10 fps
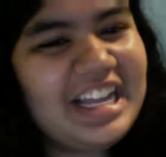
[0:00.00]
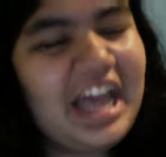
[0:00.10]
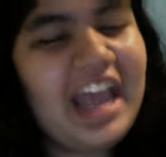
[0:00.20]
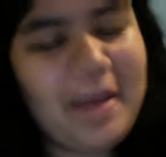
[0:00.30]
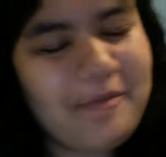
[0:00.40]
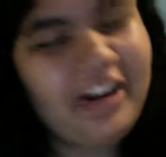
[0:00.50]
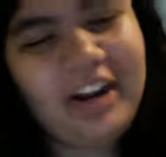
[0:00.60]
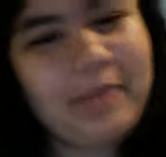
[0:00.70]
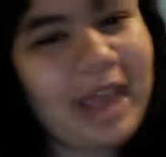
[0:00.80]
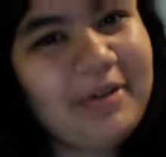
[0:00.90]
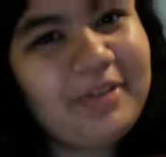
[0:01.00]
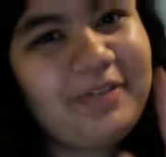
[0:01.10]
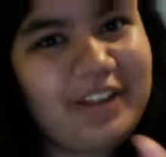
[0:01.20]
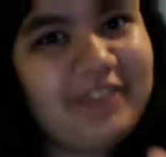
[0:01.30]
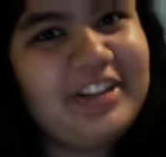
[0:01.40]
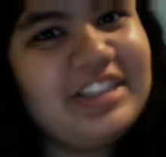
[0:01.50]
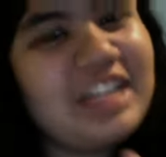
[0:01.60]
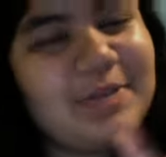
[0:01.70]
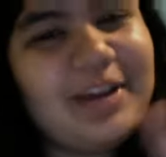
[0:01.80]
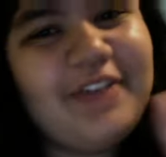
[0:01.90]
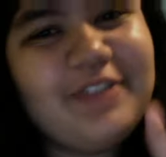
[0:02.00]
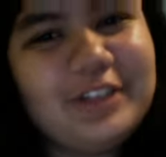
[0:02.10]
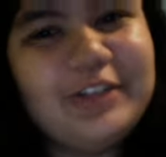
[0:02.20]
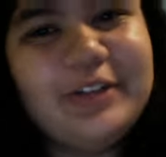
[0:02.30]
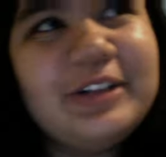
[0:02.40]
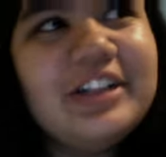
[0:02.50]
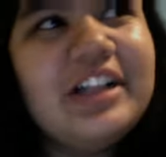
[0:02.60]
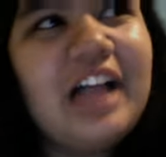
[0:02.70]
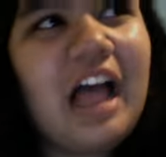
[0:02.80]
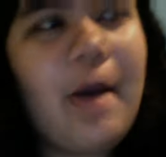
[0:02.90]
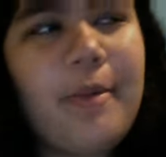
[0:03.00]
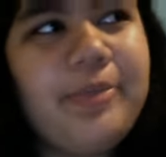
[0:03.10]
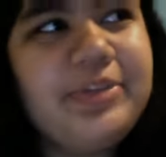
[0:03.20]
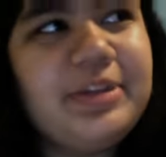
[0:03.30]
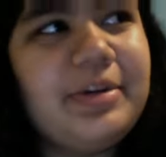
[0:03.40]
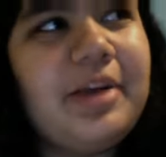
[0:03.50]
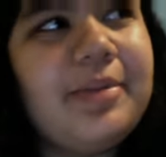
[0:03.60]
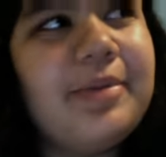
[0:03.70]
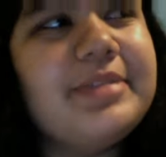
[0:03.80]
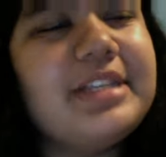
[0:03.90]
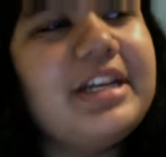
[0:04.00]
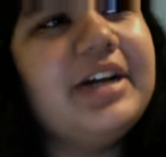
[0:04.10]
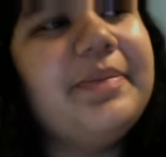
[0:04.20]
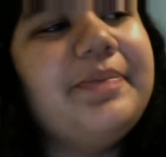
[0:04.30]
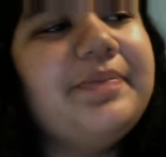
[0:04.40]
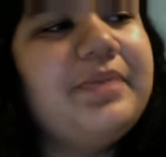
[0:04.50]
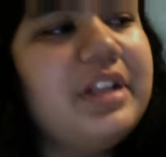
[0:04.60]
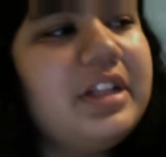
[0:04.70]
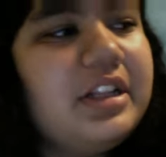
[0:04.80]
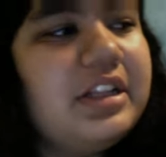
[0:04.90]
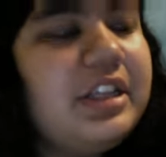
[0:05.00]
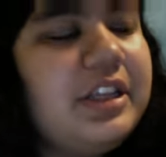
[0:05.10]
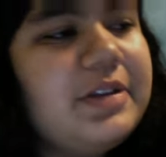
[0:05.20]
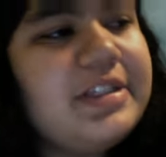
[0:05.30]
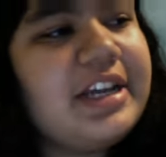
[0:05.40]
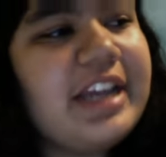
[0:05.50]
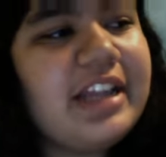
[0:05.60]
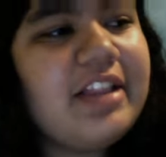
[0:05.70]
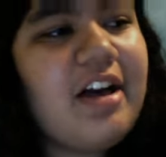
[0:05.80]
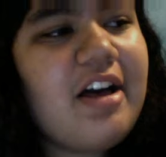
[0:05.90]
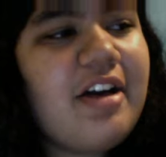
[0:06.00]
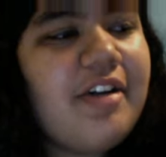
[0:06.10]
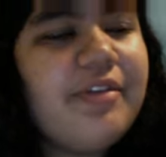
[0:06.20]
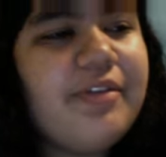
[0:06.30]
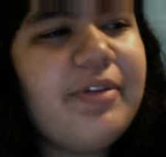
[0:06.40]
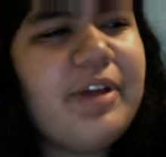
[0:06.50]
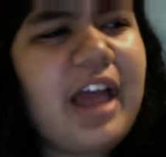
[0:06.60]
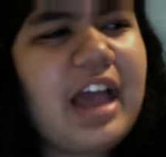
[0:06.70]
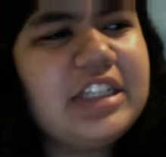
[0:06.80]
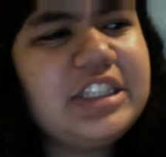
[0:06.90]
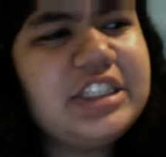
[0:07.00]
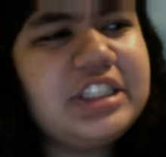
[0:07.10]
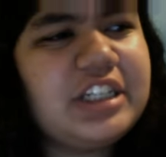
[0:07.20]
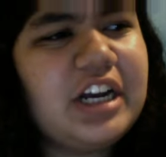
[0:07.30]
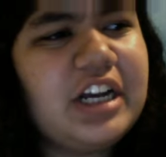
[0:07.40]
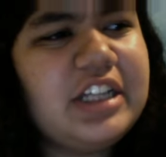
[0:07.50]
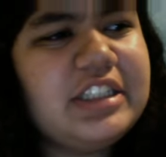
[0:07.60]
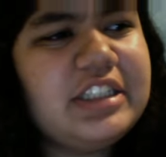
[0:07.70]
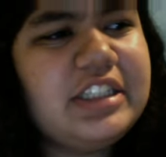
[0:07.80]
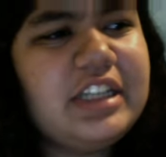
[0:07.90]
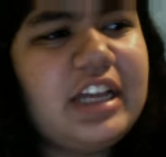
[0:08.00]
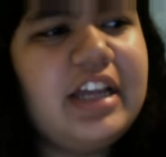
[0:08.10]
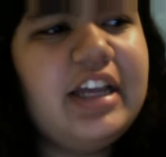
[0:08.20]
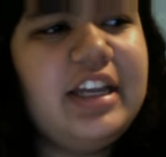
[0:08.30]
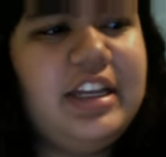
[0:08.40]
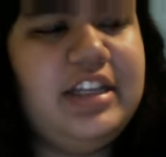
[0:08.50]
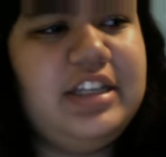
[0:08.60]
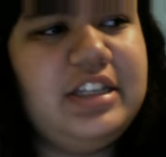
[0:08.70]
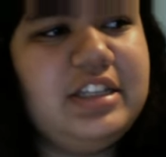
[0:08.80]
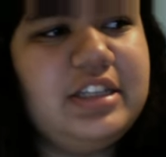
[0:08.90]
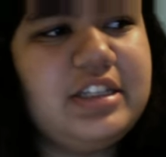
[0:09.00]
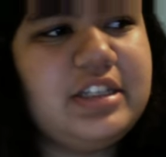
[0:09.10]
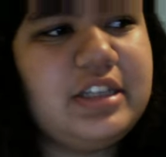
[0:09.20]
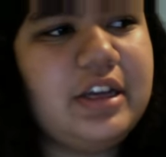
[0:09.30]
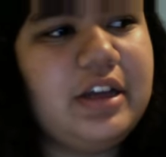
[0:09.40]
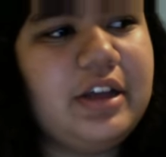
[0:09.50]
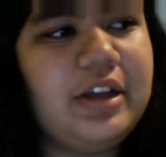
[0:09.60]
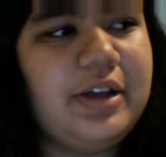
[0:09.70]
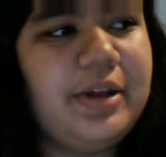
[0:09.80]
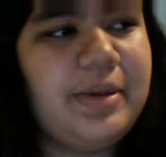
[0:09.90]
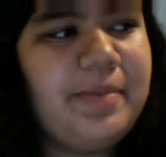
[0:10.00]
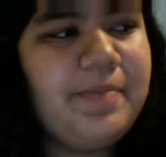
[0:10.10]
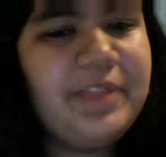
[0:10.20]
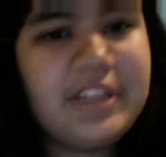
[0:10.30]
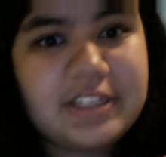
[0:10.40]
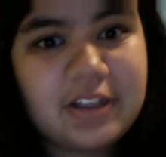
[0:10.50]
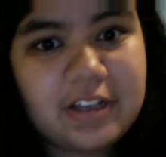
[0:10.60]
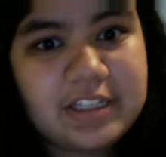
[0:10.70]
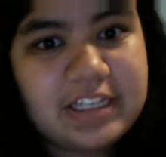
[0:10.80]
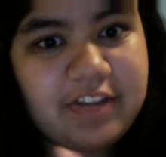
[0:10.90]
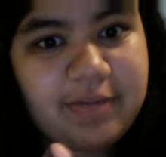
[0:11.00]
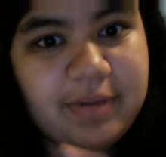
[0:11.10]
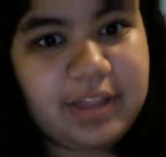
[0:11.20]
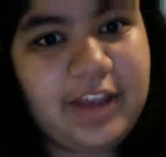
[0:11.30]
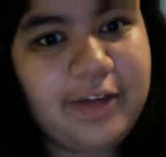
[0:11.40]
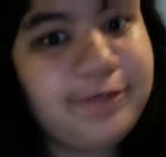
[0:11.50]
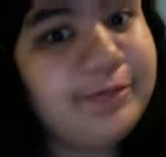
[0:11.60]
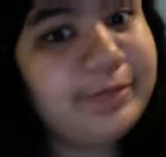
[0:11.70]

I, I'm very bad with favorites. That's why I have two al- summer albums. Um, you suck at love, astronaut, and um, this song saved my life.